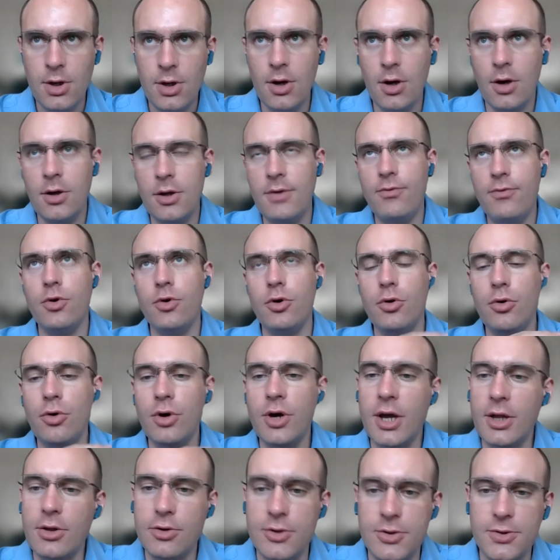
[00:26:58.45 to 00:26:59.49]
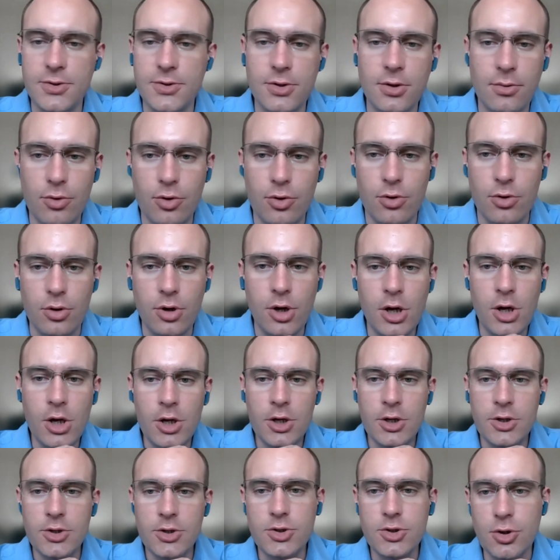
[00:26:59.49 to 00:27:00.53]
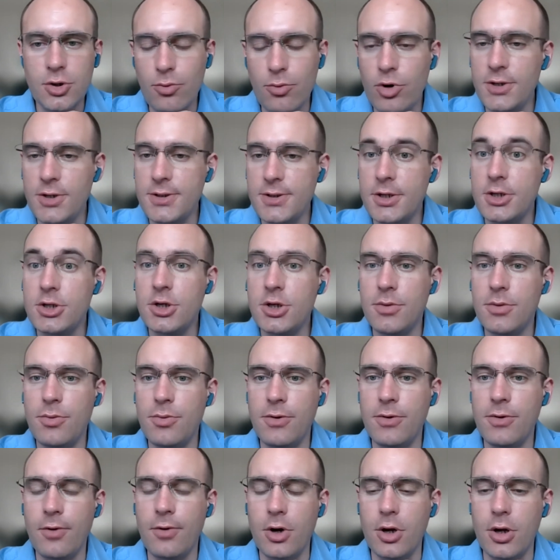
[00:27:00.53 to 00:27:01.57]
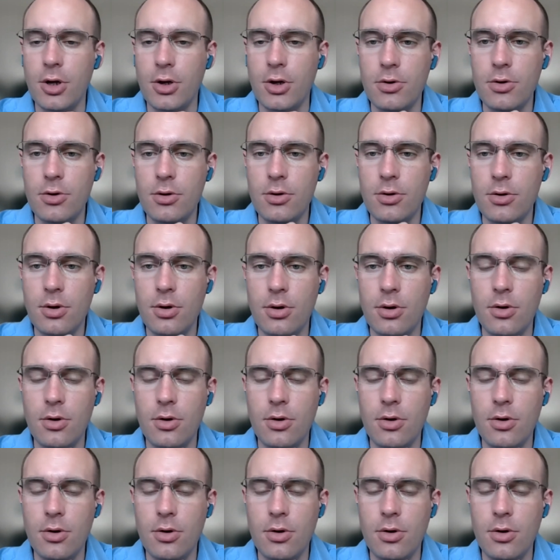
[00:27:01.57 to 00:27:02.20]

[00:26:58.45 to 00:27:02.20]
If you look at the summer has actually been very good